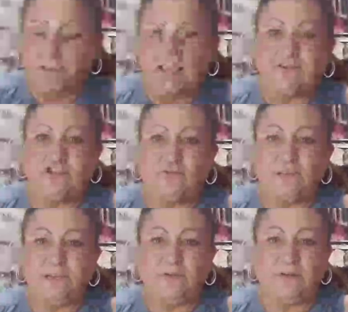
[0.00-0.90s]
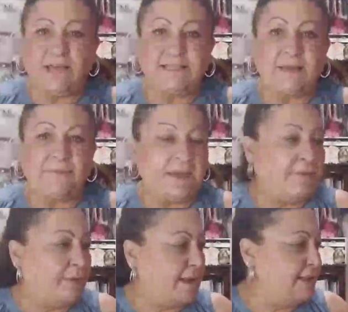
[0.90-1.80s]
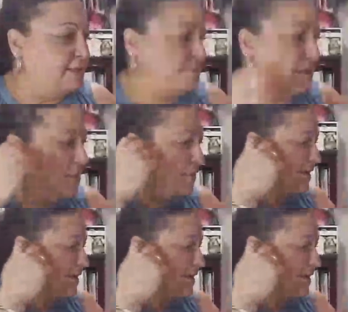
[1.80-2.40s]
Dollar Tree, or like that paper, like this paper we